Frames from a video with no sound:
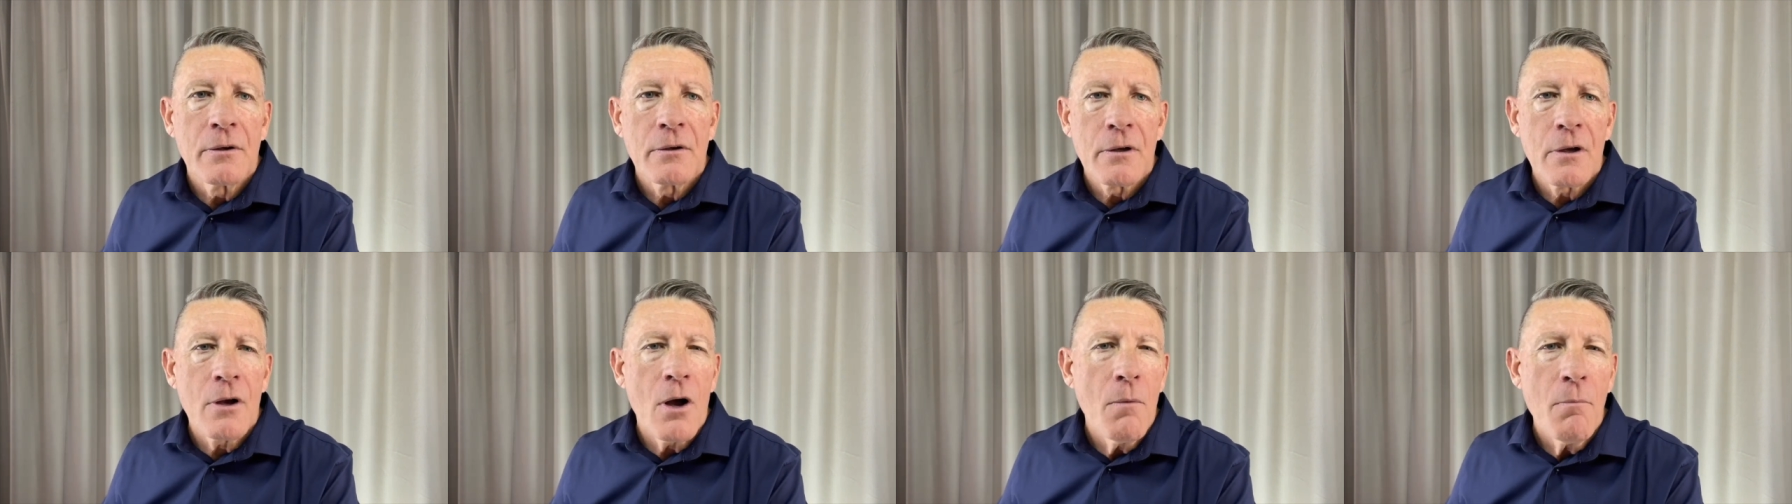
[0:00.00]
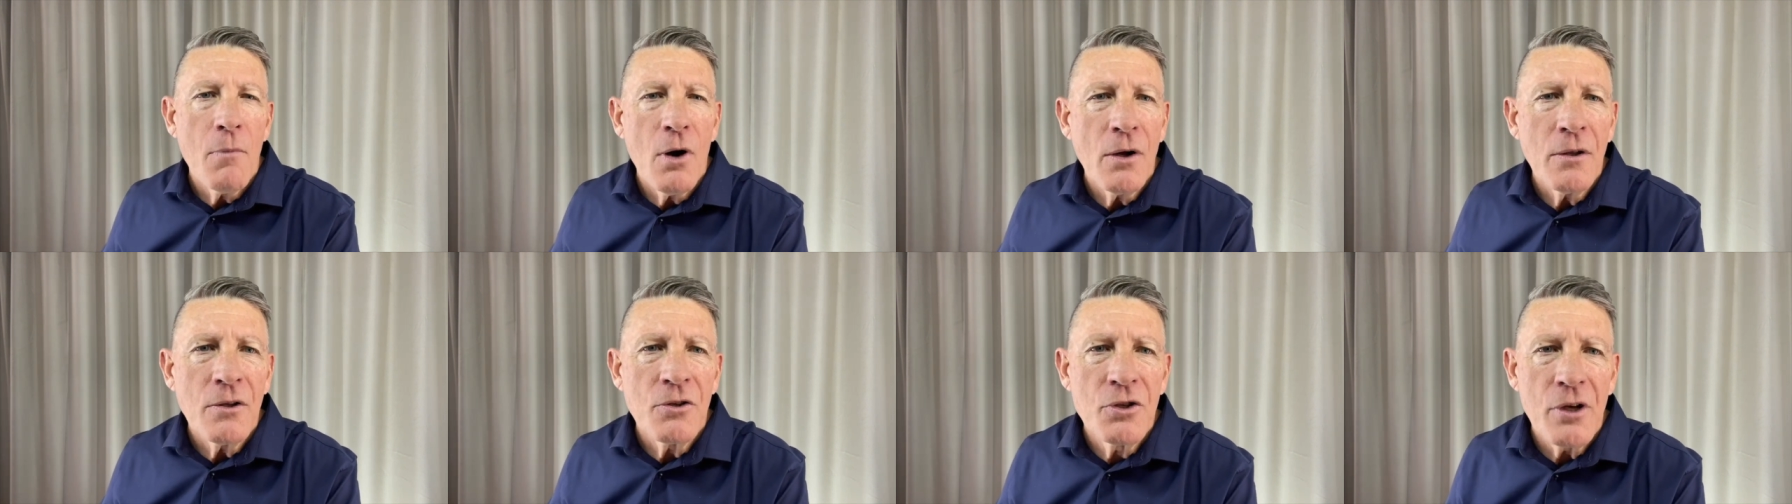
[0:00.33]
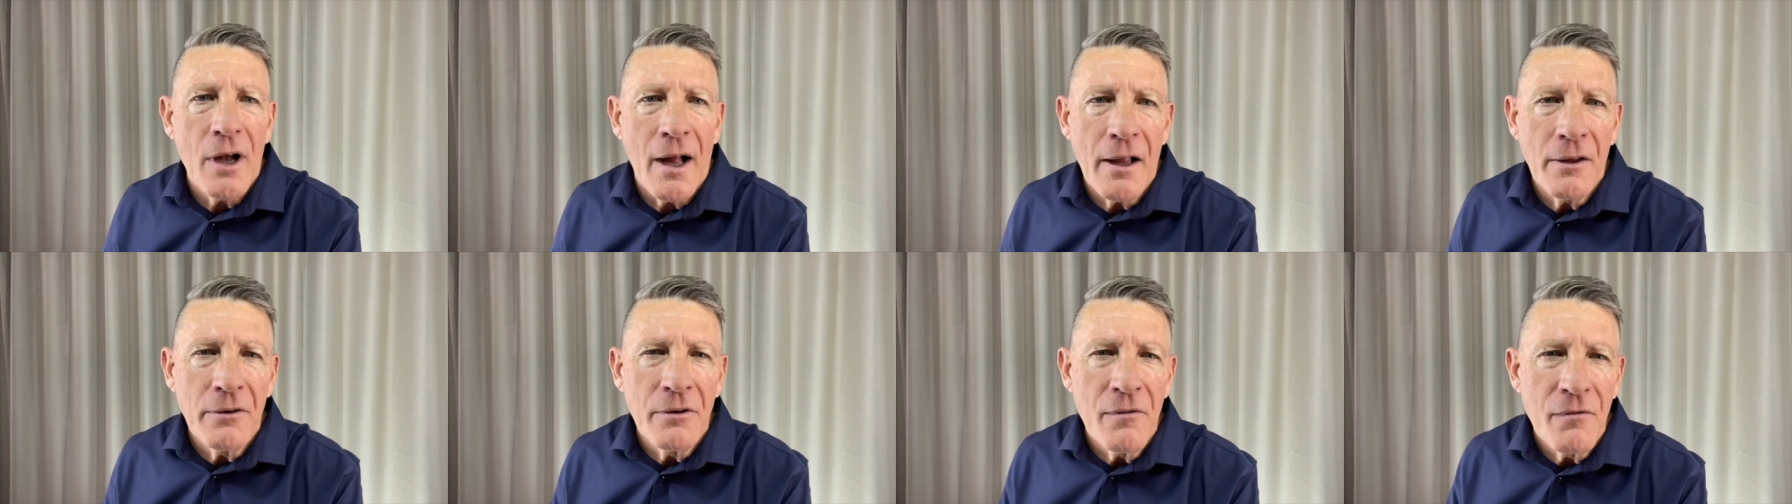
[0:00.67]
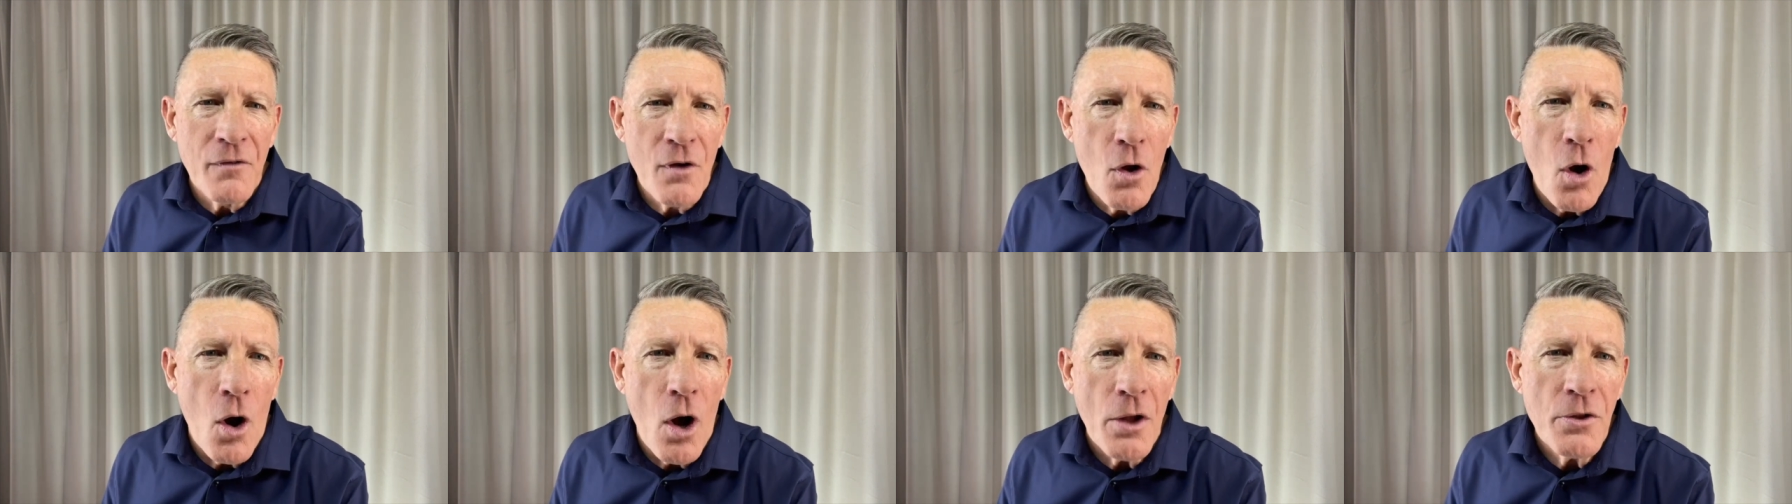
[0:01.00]
Come on, child
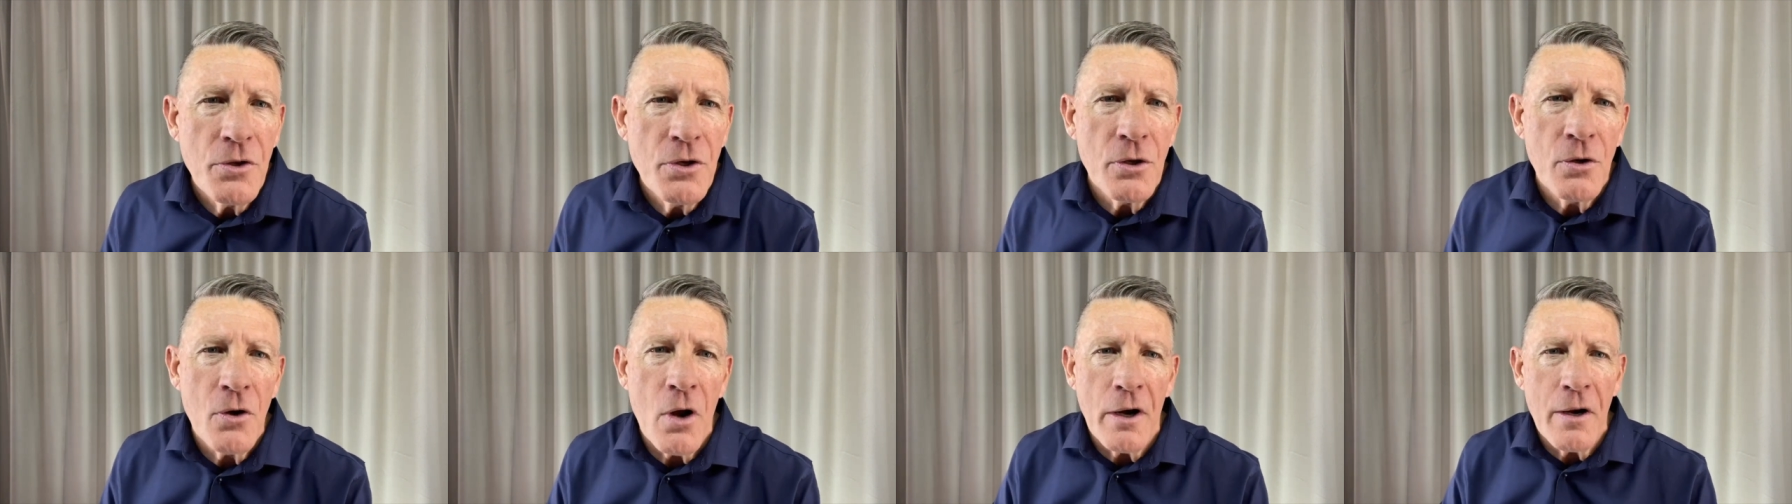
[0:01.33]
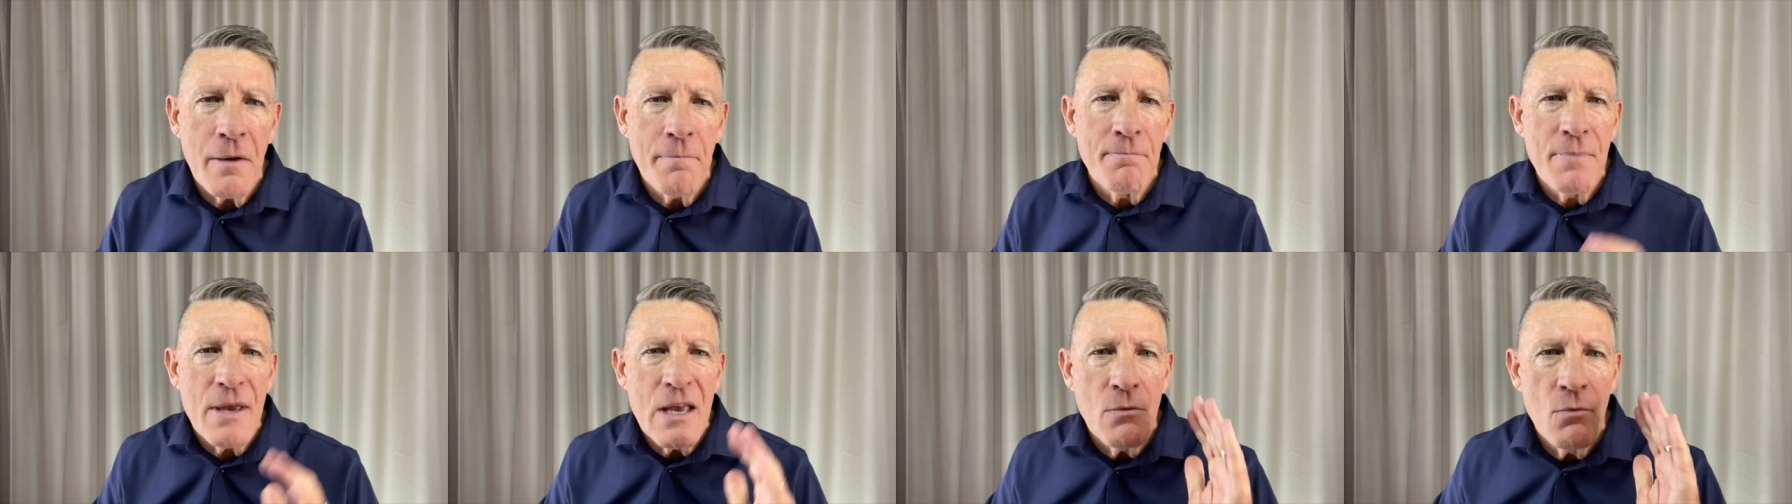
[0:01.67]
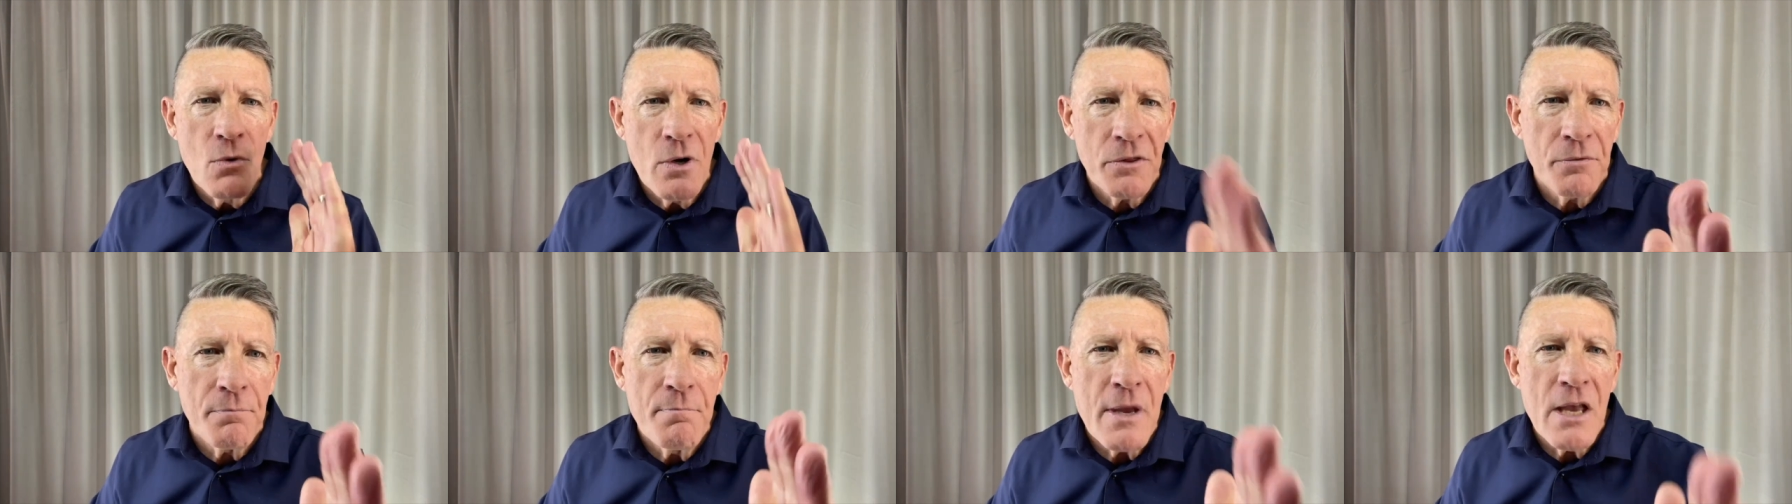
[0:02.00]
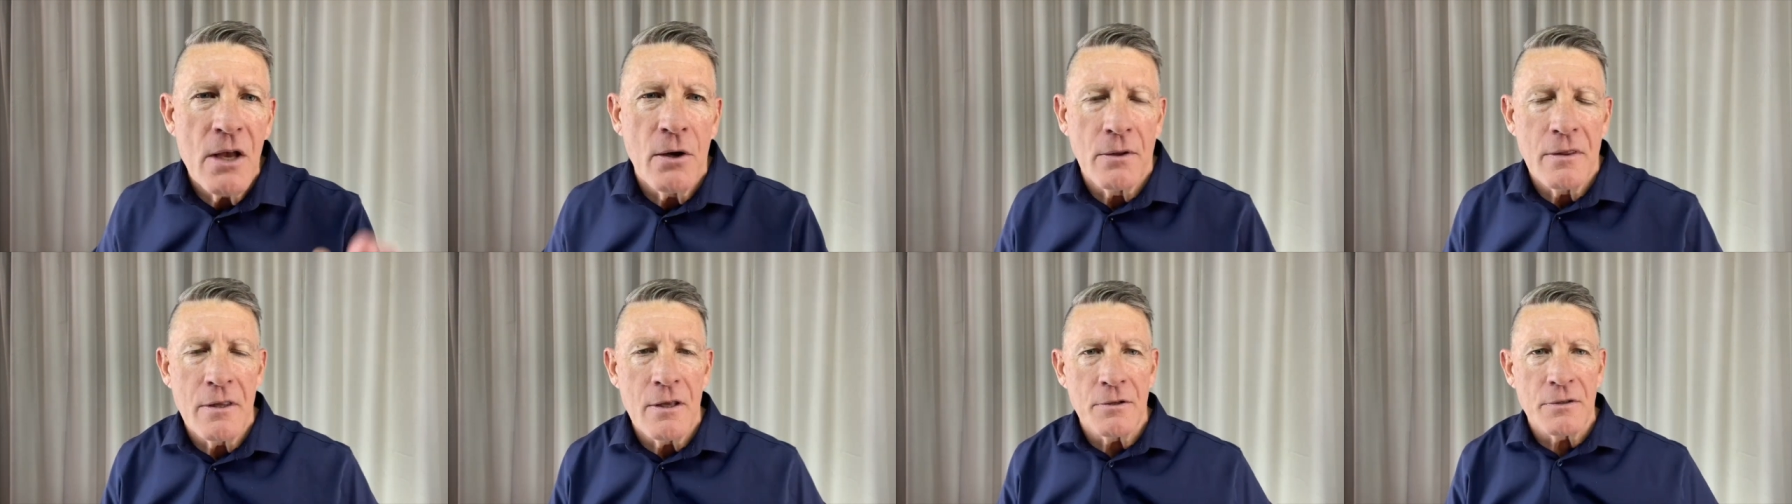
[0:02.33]
of God, you've got to be with me
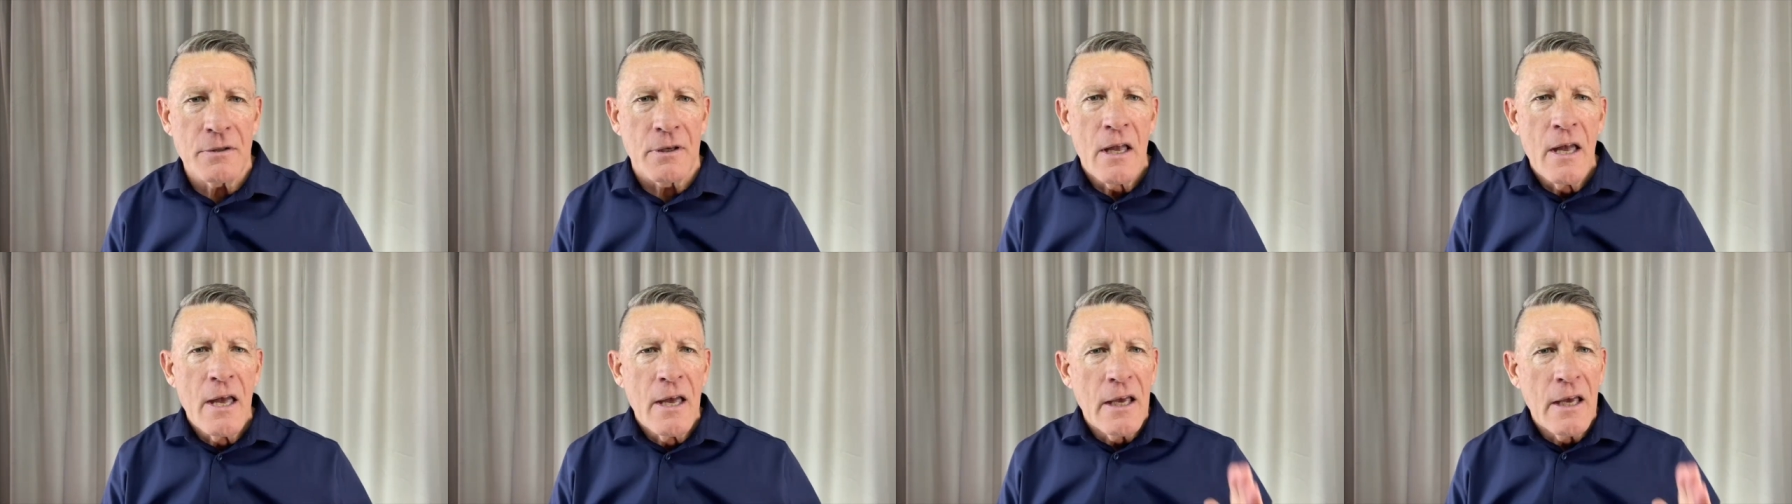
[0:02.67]
on this.